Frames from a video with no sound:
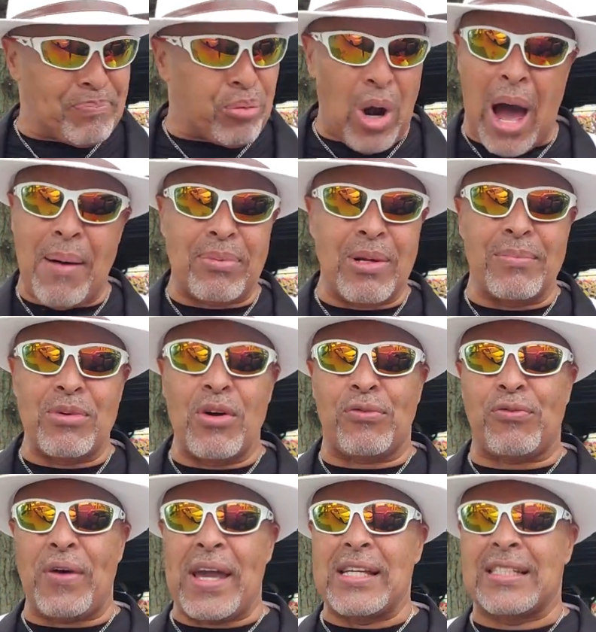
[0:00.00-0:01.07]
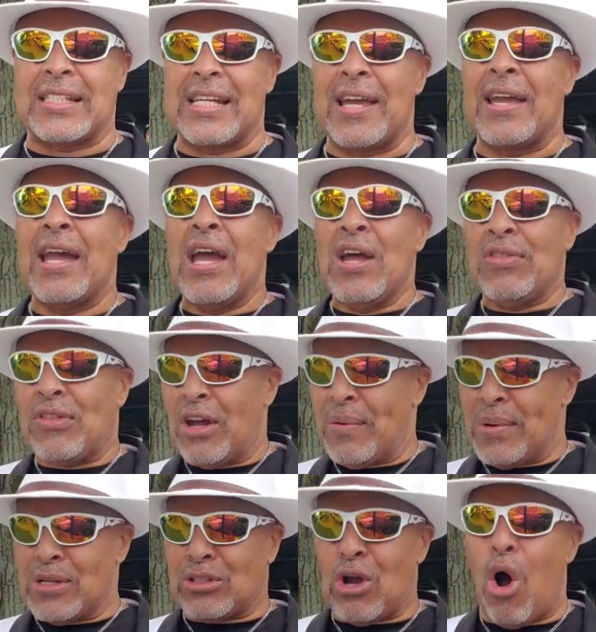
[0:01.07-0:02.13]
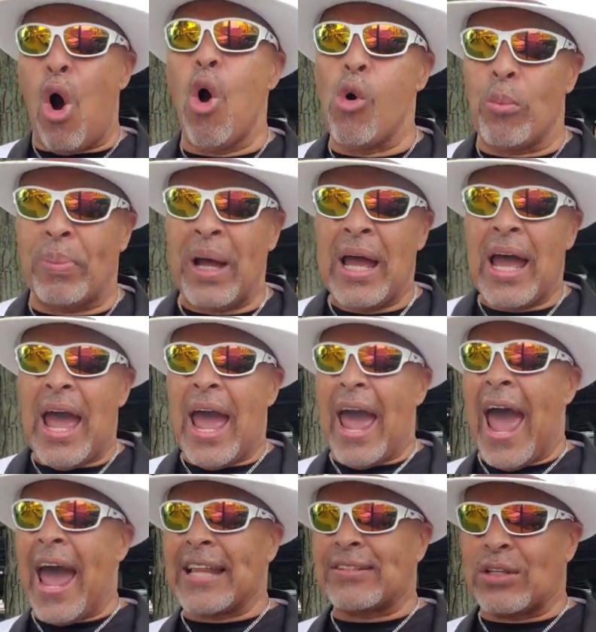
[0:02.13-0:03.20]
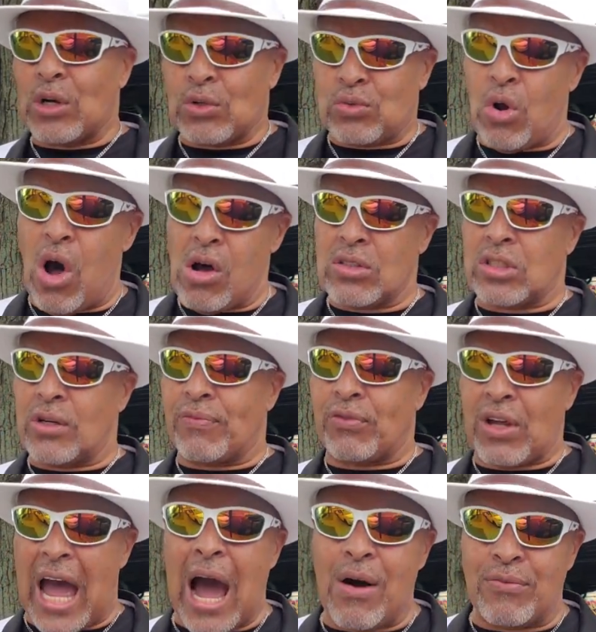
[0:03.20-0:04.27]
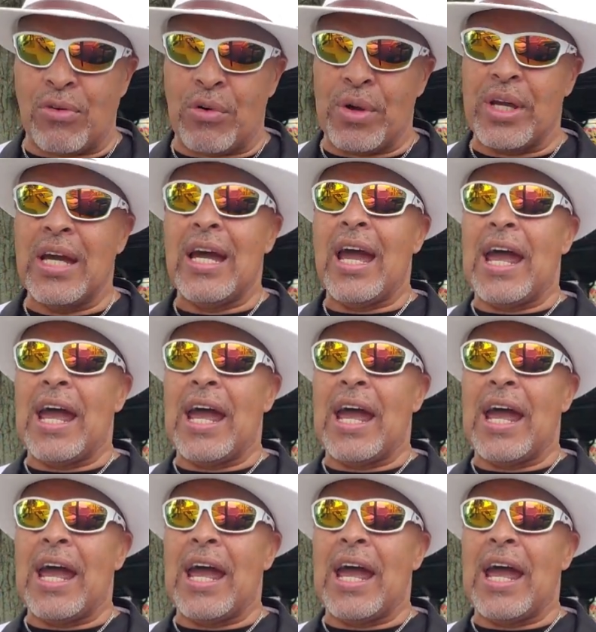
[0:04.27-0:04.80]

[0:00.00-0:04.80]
problem you're facing, there is hope at the cross of Calvary,